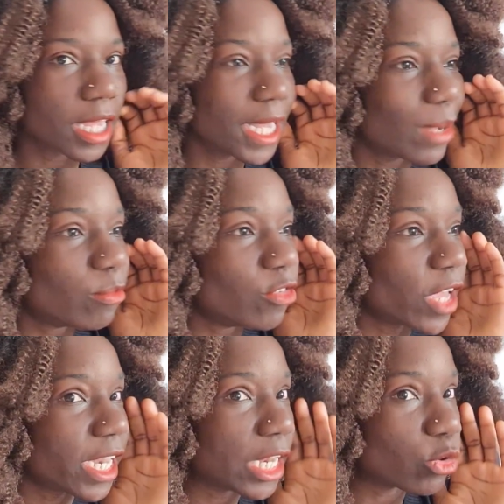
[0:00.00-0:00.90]
"Haben
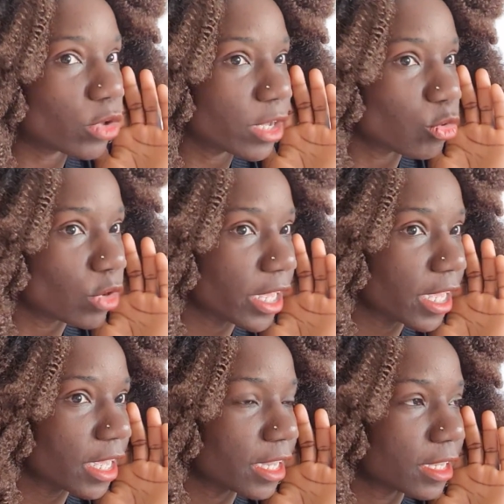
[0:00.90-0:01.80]
wir eine neue
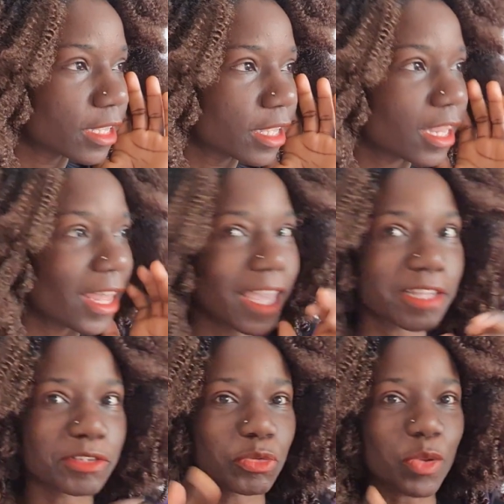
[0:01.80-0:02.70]
Kollegin?"
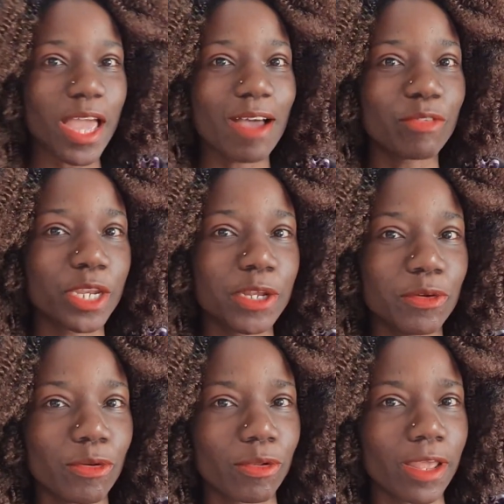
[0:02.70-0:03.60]
Like, do we have a
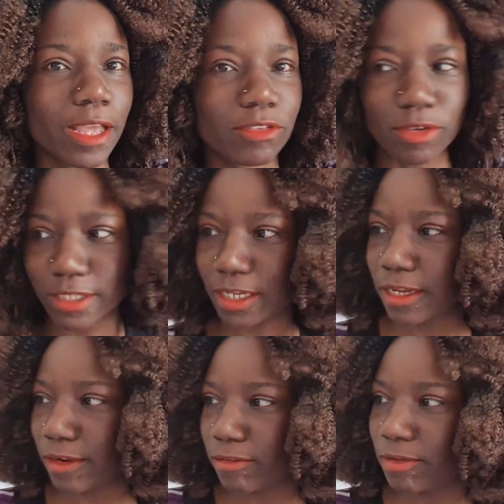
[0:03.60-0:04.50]
new colleague? So I
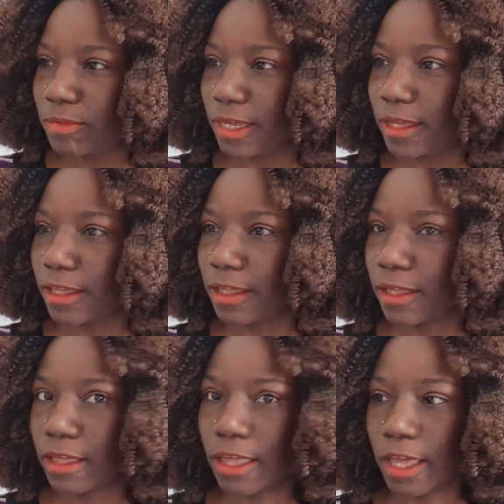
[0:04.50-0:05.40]
turn around, I'm like,
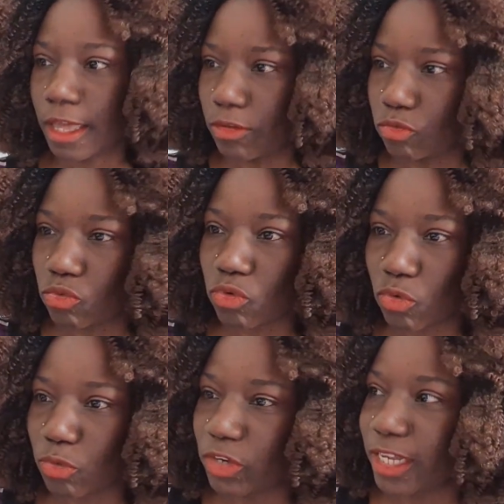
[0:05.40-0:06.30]
hey, you don't
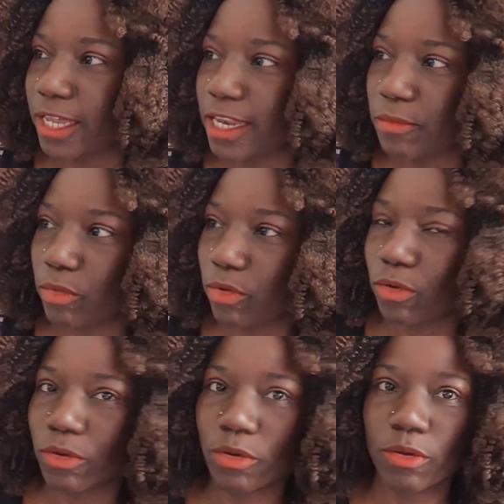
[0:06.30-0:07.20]
know me
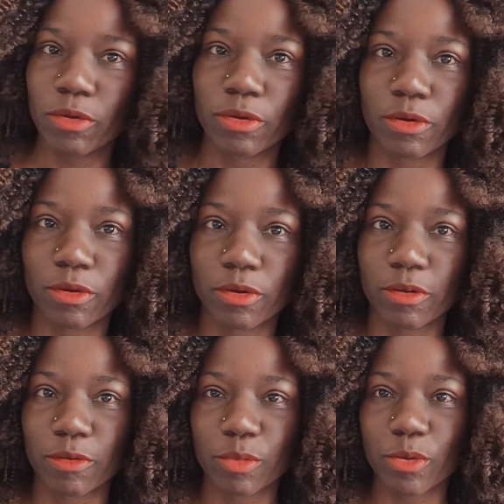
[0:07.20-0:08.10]
anymore.
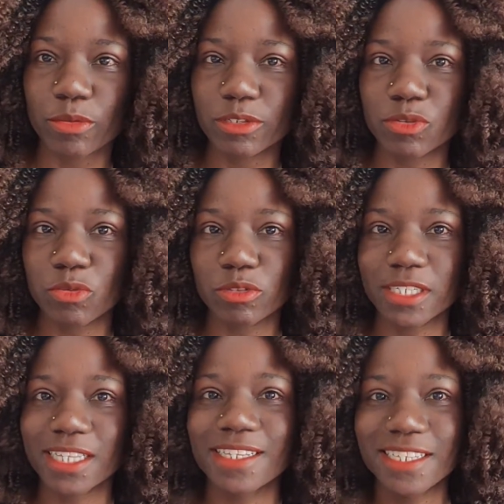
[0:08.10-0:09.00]
Because
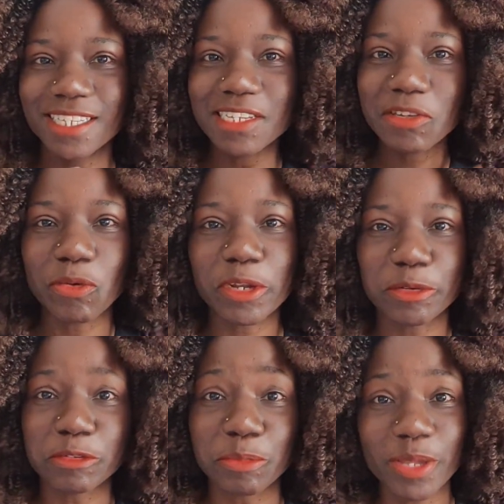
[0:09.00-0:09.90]
she didn't know
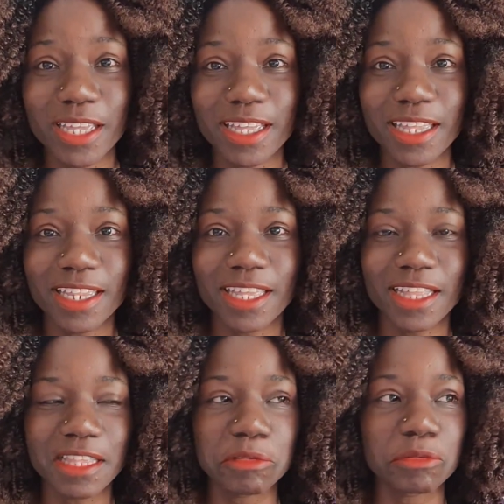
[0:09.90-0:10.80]
it was me.
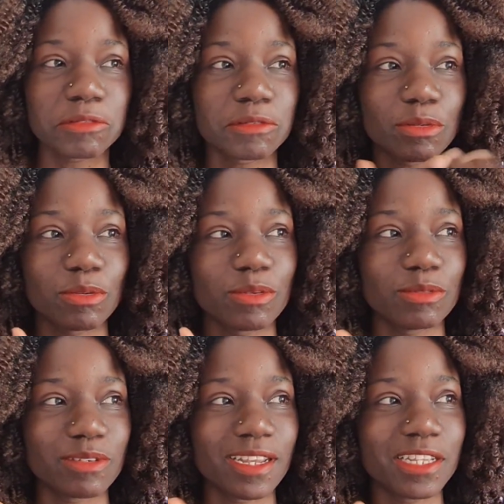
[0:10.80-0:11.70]
And this was
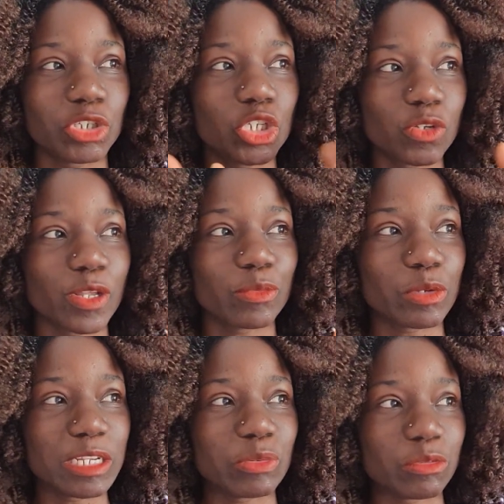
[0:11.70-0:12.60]
really
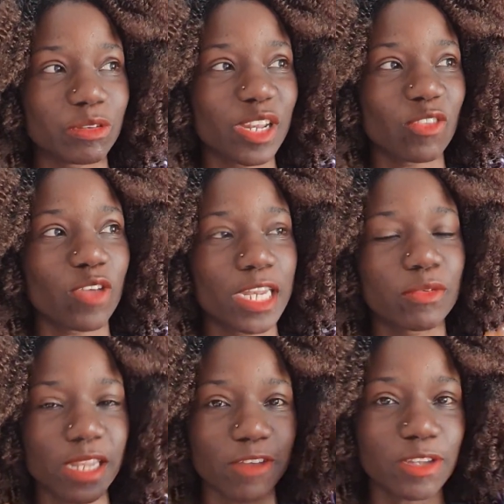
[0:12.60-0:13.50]
genuine. It was really
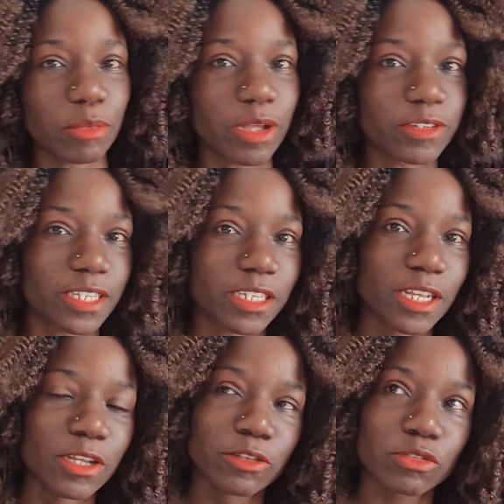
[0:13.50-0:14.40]
funny. We laughed about it.
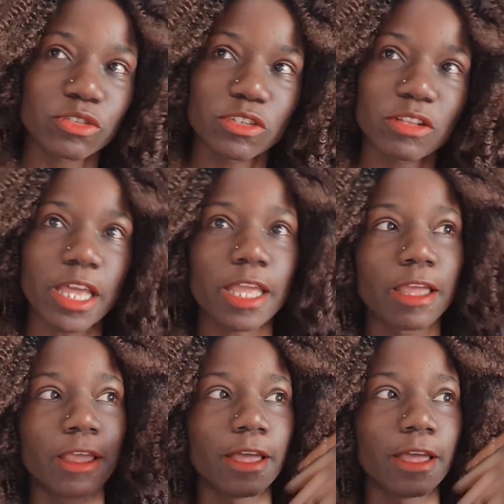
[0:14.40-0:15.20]
So she's like,